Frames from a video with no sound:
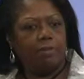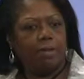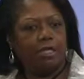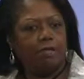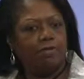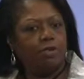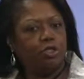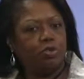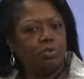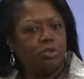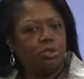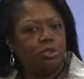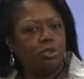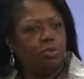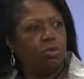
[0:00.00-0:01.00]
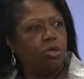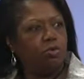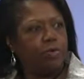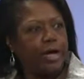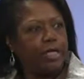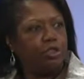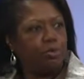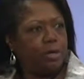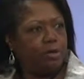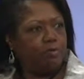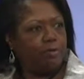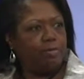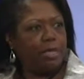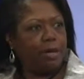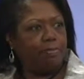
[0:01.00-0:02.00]
individuals who will graduate
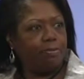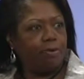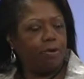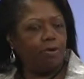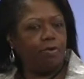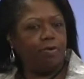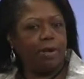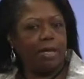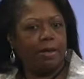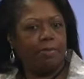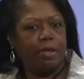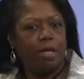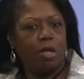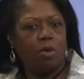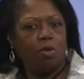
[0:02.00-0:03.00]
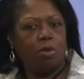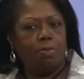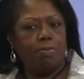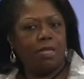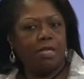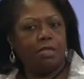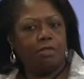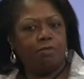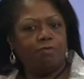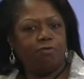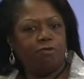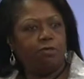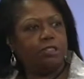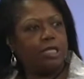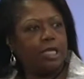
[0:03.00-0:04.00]
from that program will be the
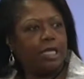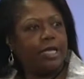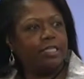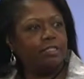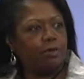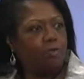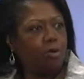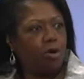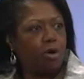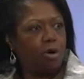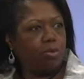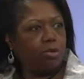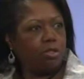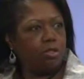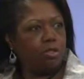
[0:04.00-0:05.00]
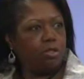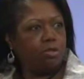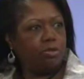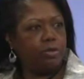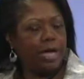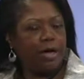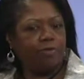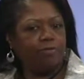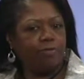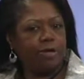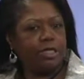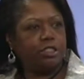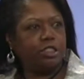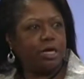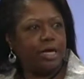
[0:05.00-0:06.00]
first class of borrowers to our
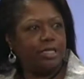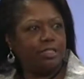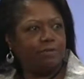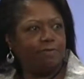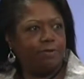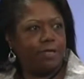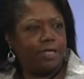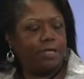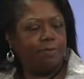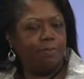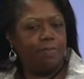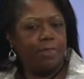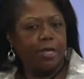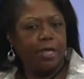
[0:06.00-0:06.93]
franchise fund.